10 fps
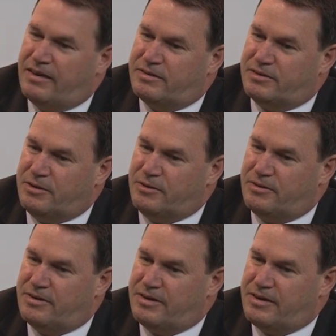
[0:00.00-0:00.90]

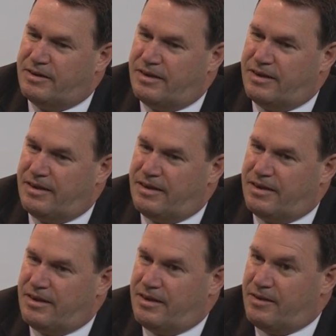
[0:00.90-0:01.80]
So
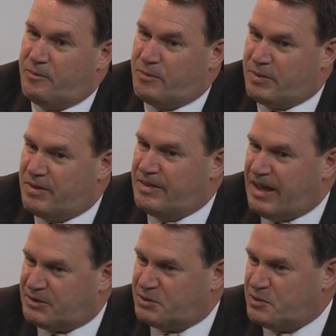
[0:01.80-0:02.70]
within
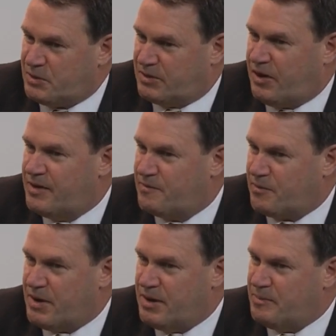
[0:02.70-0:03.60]
that short time
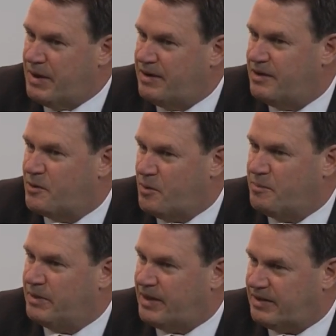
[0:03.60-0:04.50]
frame, any
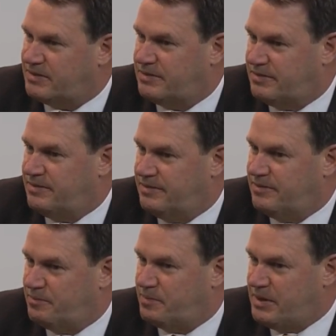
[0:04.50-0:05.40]
equipment that's
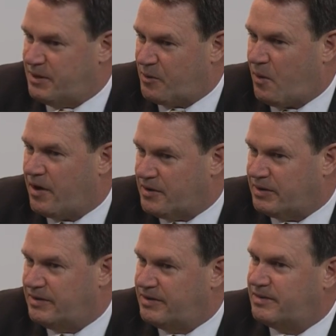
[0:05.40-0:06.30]
being
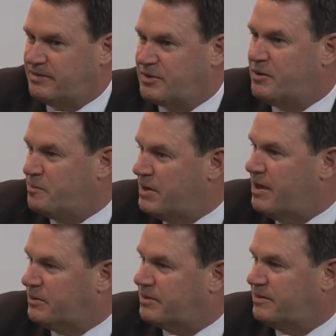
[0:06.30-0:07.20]
acquired is going to be
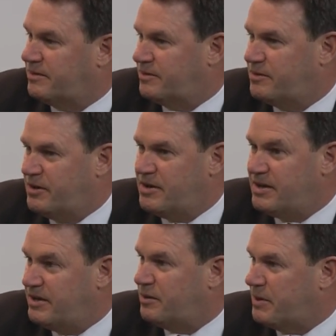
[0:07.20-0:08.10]
able, going to
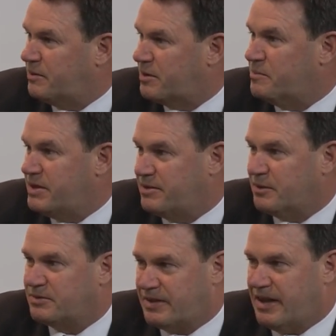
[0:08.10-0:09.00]
need to be able to meet
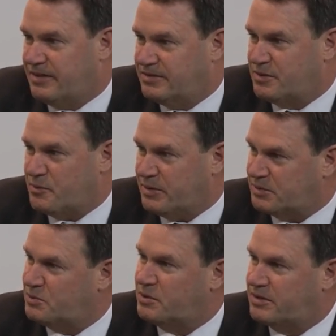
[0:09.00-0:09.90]
those standards in a
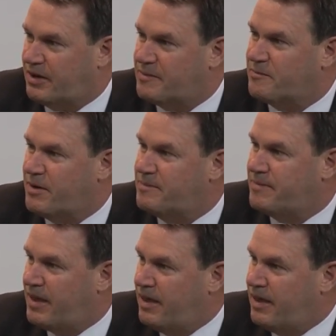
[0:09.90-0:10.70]
real short time frame.